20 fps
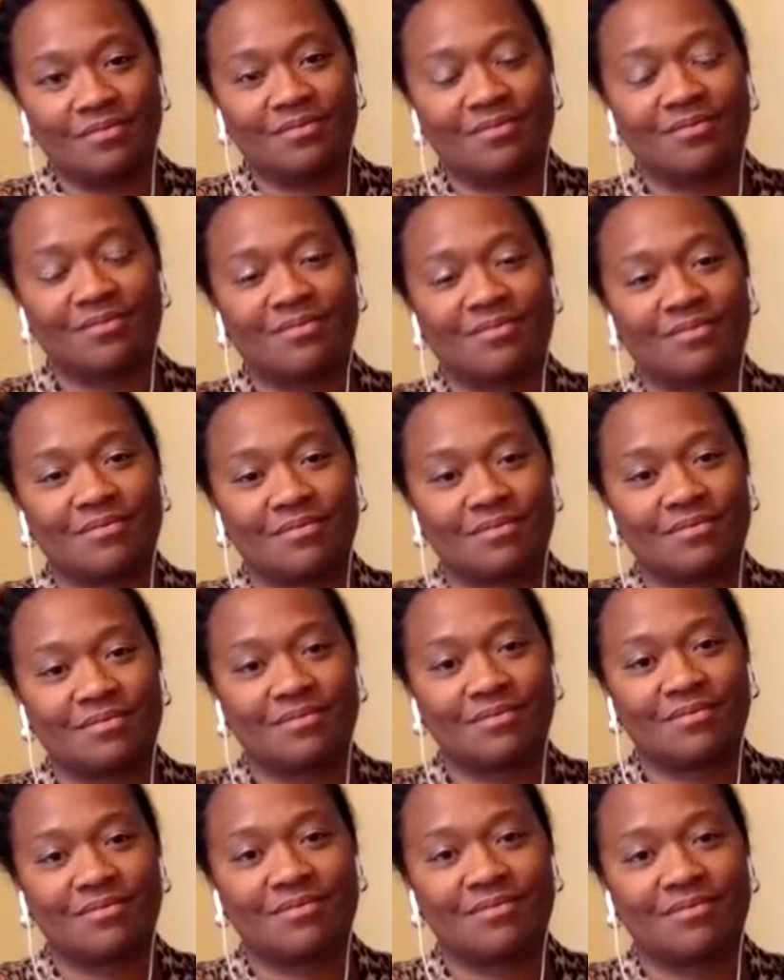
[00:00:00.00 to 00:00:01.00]

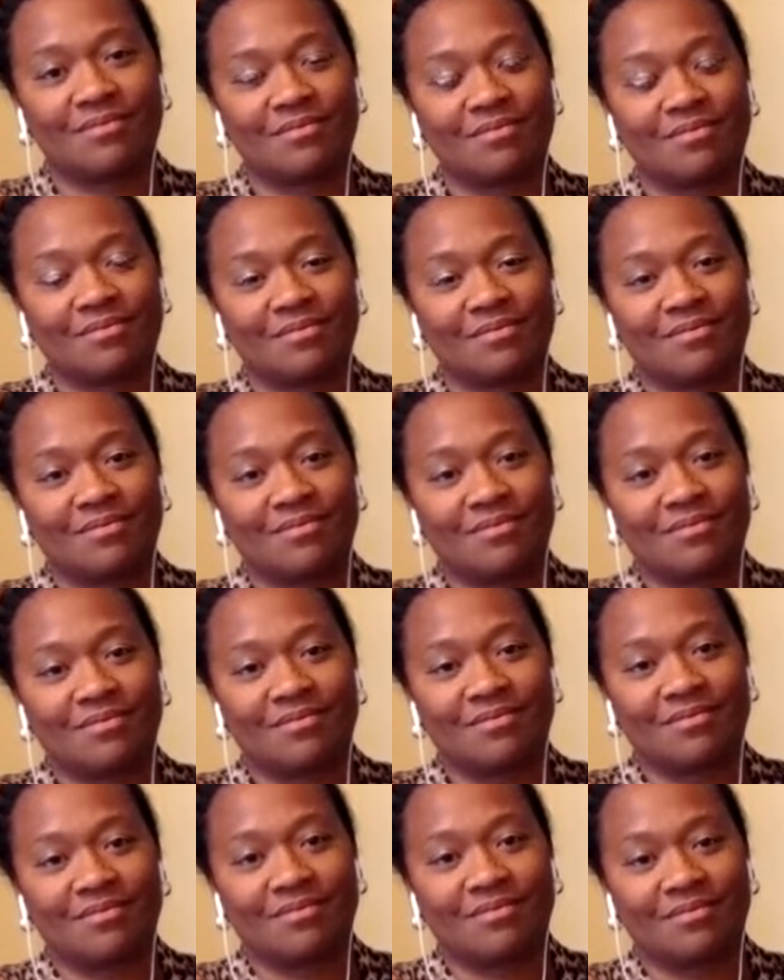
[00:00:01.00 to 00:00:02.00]

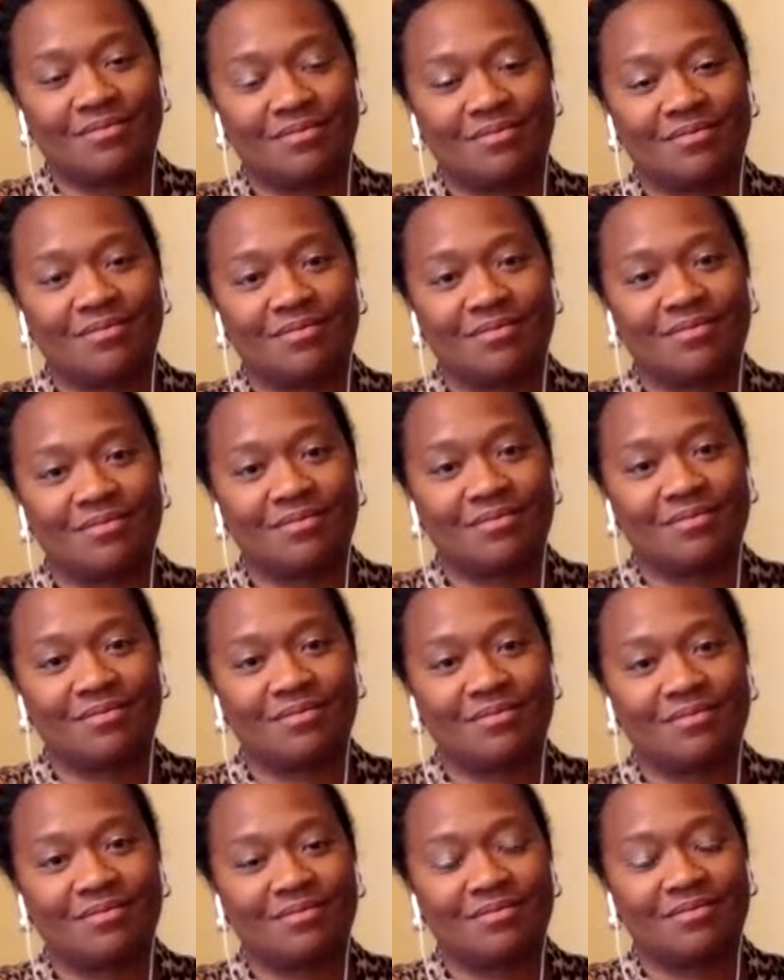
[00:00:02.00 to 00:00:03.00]

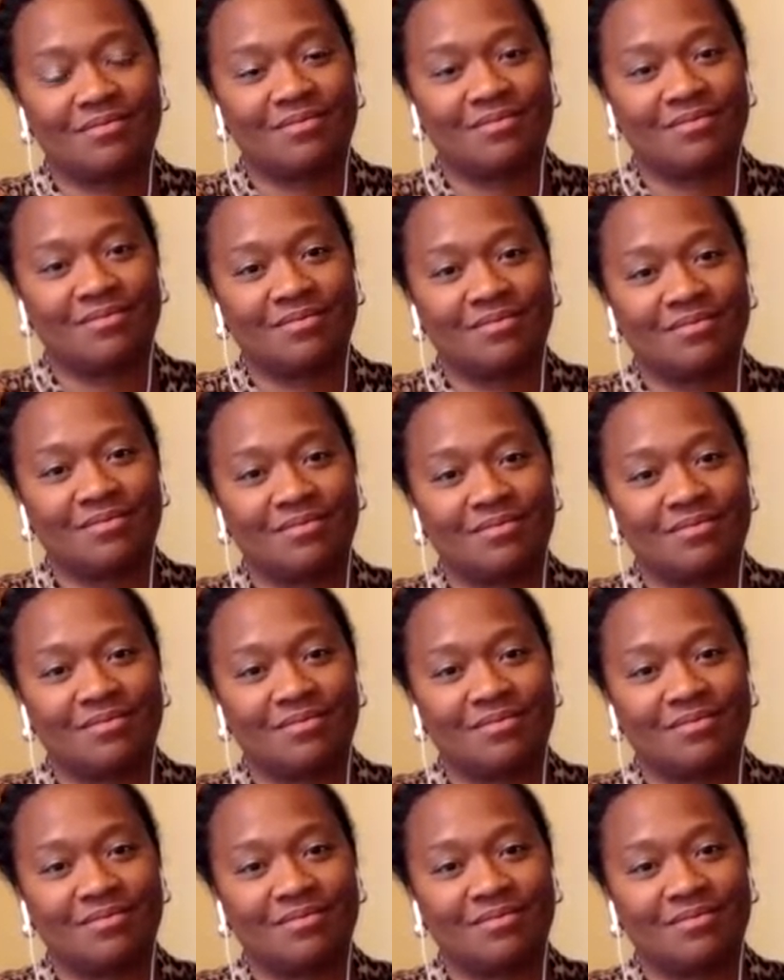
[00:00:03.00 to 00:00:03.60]
No words are spoken by the person on screen.